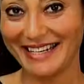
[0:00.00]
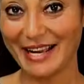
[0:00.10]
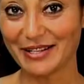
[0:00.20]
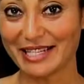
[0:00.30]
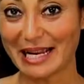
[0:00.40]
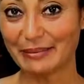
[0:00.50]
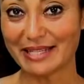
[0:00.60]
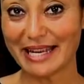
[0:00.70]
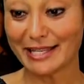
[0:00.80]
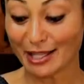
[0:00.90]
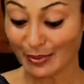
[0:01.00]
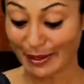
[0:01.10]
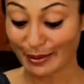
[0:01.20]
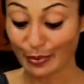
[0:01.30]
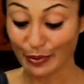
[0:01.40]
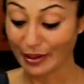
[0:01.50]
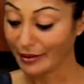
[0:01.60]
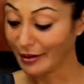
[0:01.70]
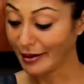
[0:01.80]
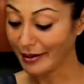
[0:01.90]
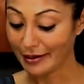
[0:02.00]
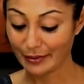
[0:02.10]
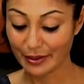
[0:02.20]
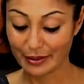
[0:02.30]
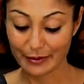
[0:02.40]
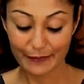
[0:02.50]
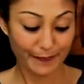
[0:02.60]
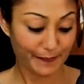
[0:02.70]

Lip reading: Now it's time to taste this bad boy. All right, here we go.